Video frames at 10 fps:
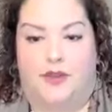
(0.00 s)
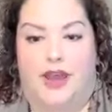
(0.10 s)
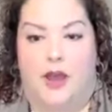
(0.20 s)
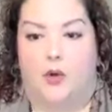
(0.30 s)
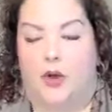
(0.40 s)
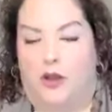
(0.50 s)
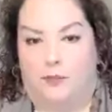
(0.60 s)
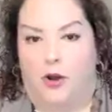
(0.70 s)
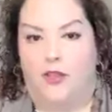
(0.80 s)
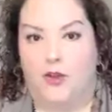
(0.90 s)
Now,
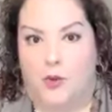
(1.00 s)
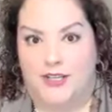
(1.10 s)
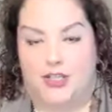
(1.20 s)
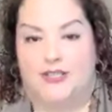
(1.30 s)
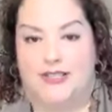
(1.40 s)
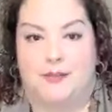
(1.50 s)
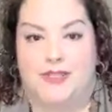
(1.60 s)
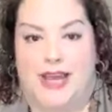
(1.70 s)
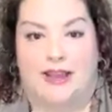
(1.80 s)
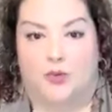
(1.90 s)
part of the question seems
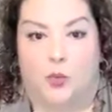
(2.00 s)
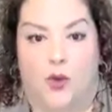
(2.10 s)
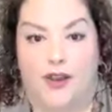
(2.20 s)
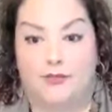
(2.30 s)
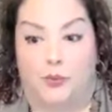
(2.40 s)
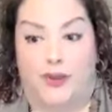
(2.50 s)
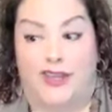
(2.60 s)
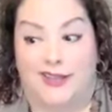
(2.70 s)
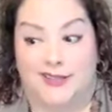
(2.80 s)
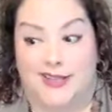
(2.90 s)
to ask, what if
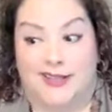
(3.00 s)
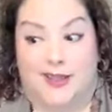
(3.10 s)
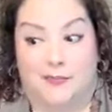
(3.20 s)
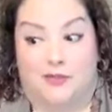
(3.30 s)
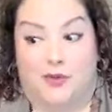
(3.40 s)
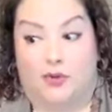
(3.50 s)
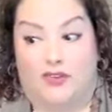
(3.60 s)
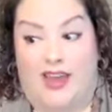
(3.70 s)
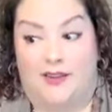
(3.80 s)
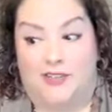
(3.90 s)
we sent them the votes
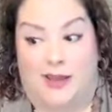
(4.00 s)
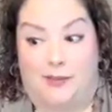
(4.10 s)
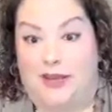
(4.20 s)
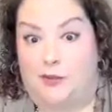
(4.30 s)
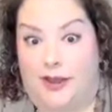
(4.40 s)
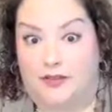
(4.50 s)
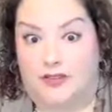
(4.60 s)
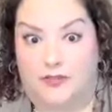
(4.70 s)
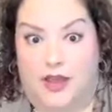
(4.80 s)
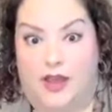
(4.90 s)
ahead of time anyways?